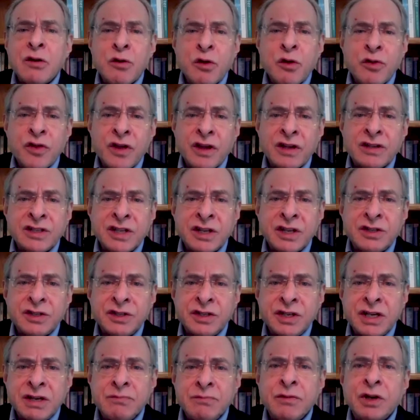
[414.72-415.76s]
other things that
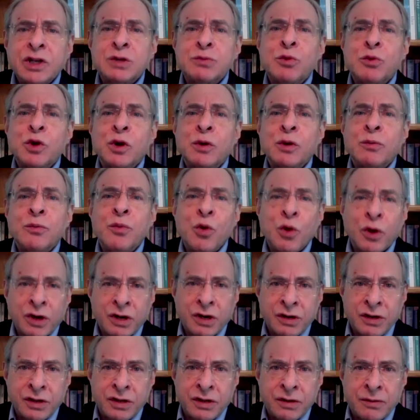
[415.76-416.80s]
seem much more
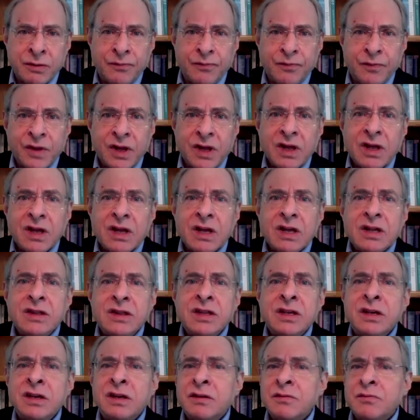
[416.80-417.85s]
important to them.
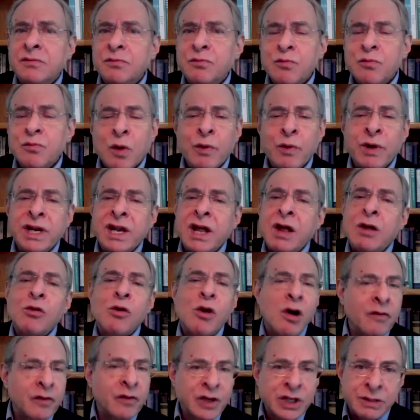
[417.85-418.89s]
The what we now
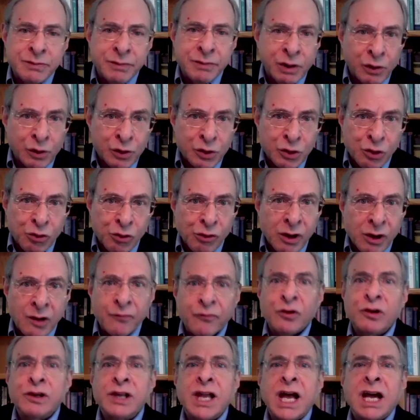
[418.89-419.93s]
call the spiritual
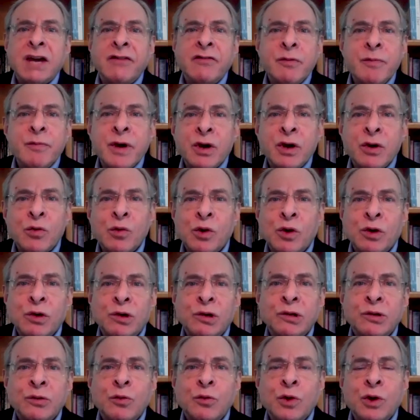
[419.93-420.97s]
realm, for lack of a better
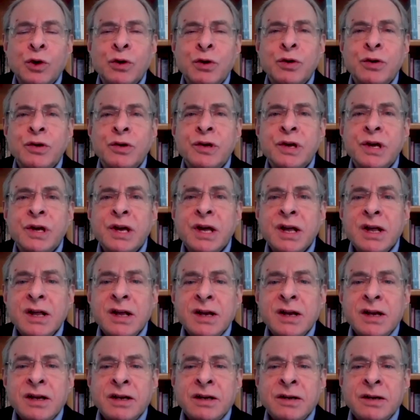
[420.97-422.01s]
world, word.
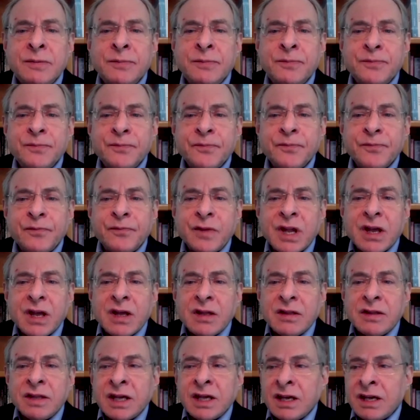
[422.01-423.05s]
Um,
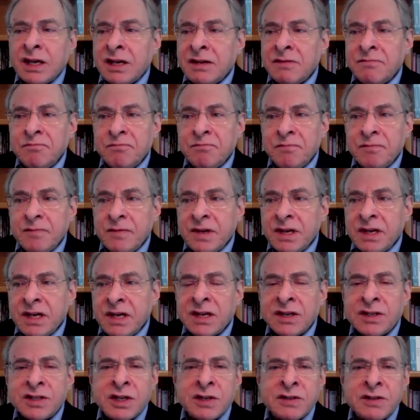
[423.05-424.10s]
they
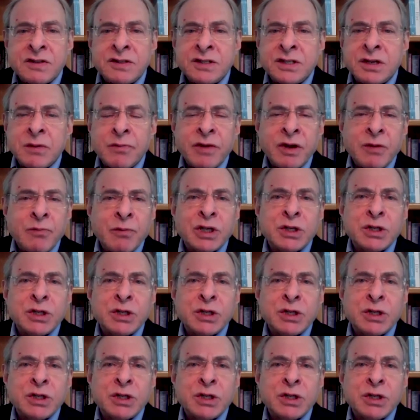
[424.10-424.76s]
get a sense of something